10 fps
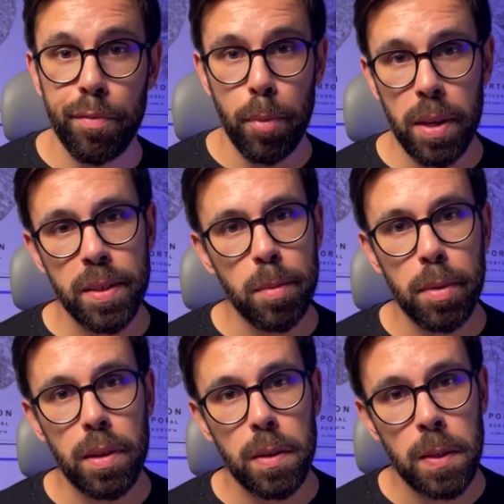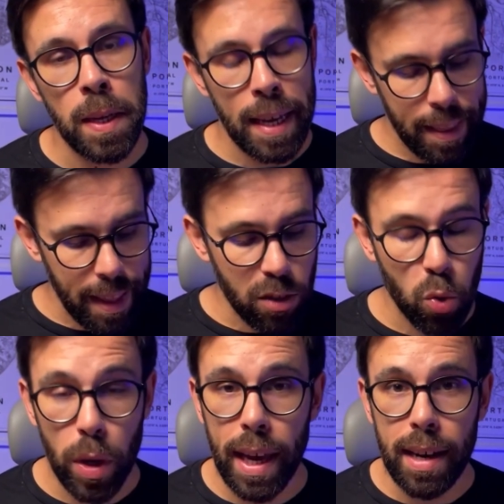principles that
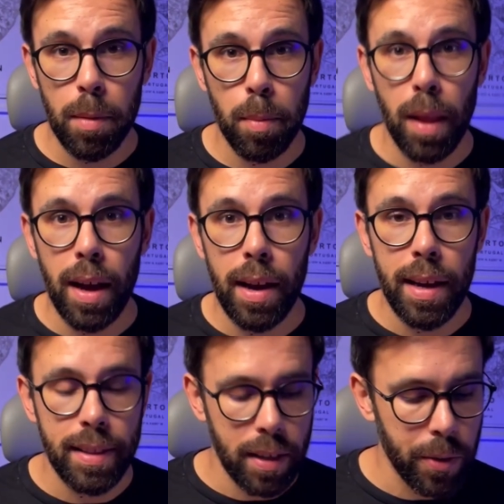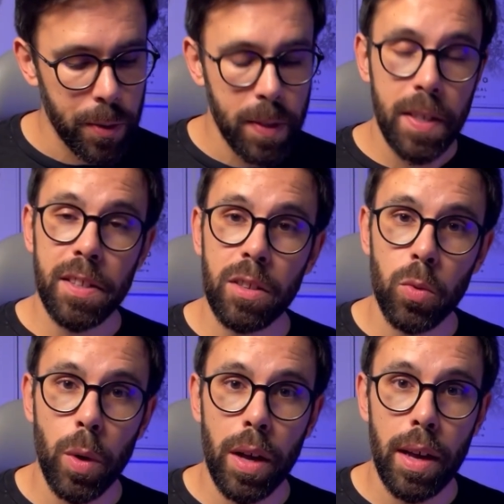we can apply in a consistent
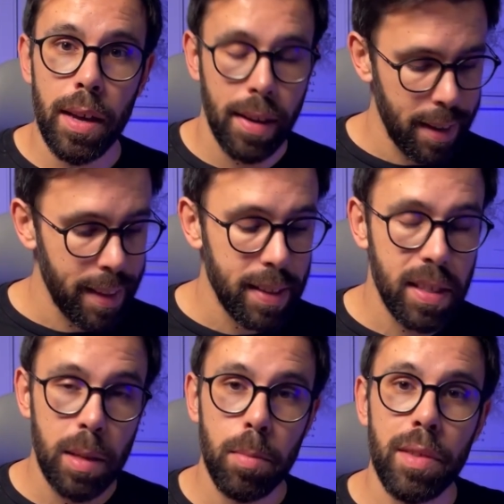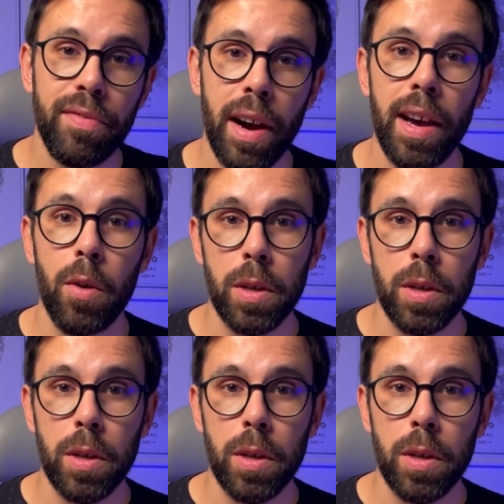way, that simplify our